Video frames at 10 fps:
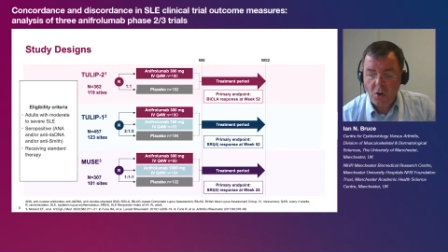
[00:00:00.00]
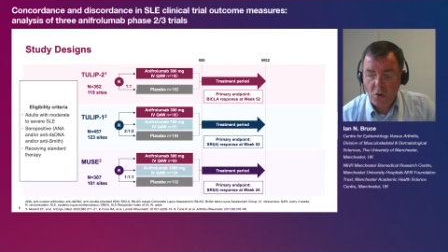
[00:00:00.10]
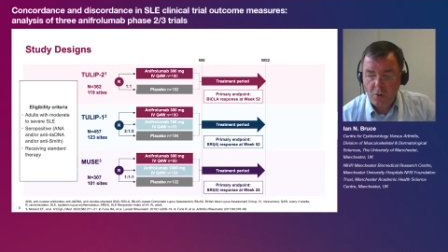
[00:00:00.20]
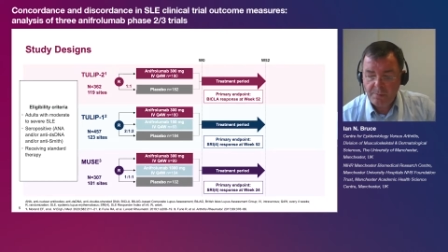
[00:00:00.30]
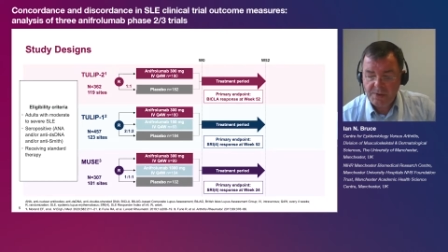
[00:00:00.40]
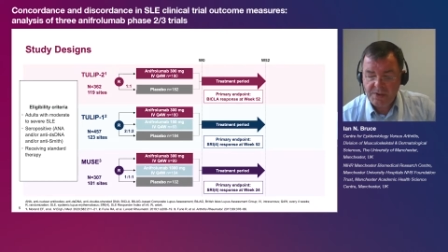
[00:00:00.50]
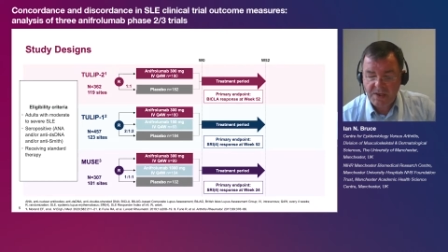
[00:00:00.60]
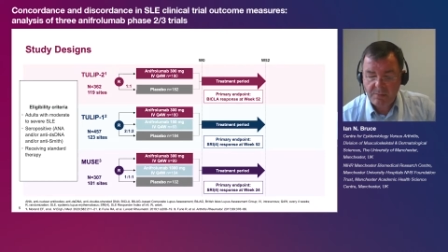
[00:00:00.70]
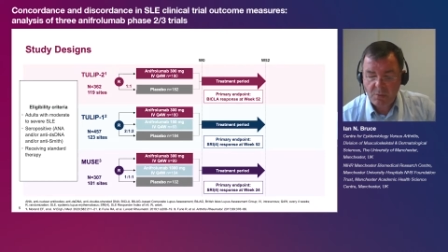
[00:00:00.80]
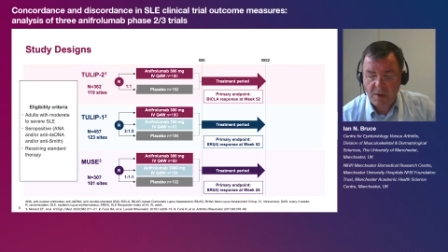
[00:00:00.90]
or
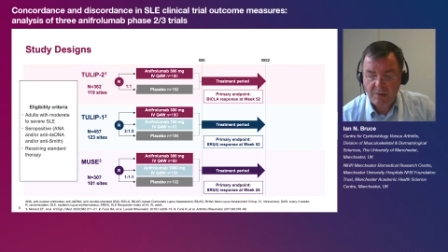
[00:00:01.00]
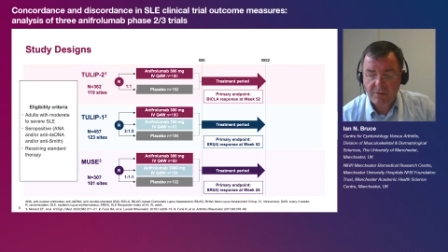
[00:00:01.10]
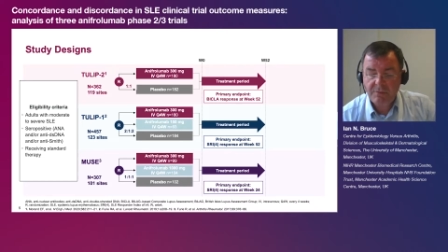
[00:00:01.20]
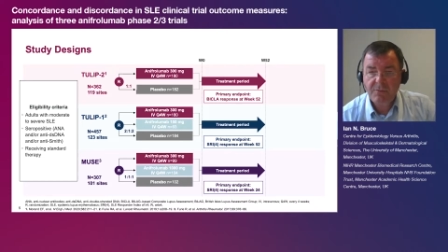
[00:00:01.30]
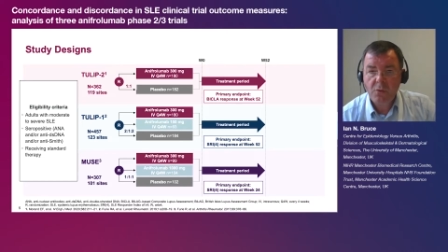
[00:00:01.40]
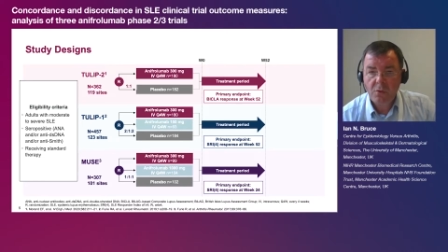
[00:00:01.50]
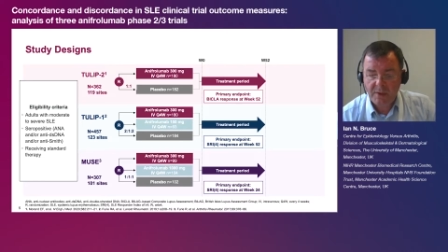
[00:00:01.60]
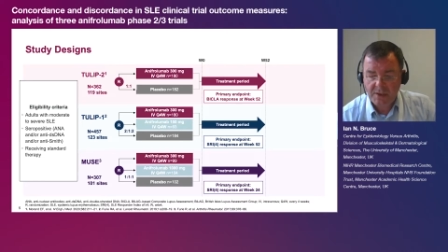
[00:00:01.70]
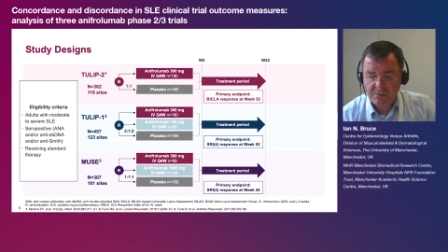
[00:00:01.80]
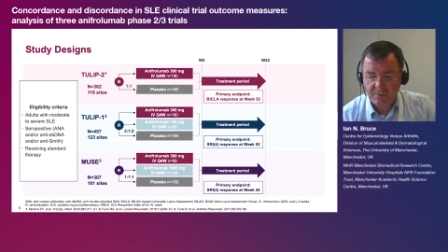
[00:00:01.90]
placebo every four
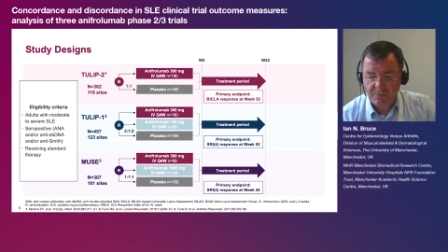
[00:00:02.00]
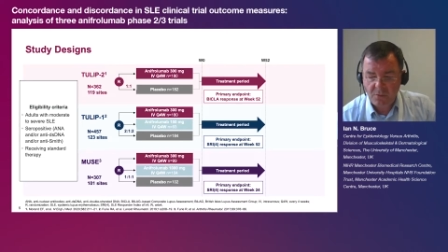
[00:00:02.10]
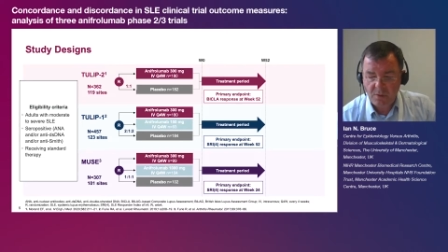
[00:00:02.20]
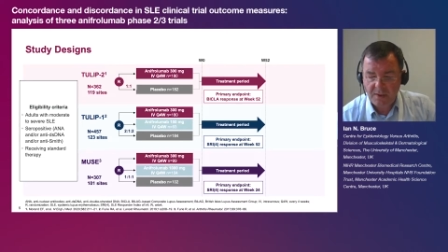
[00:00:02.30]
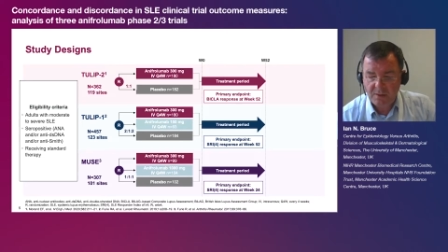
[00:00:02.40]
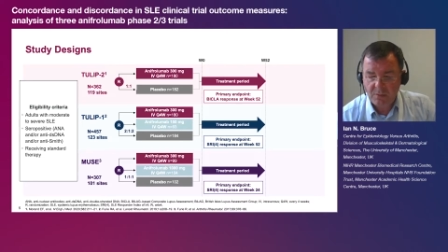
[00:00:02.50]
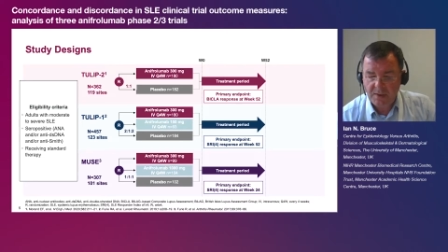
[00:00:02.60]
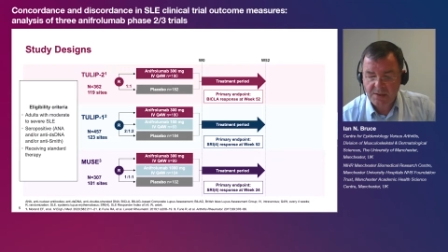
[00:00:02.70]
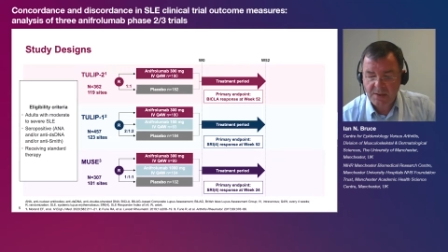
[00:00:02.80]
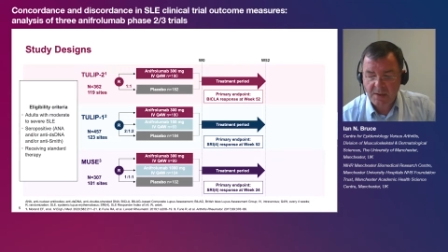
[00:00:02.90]
weeks for 48
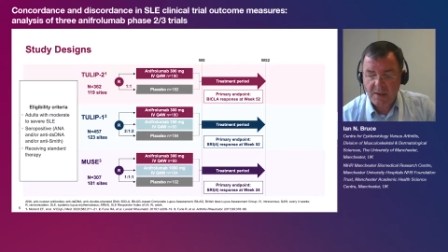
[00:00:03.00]
weeks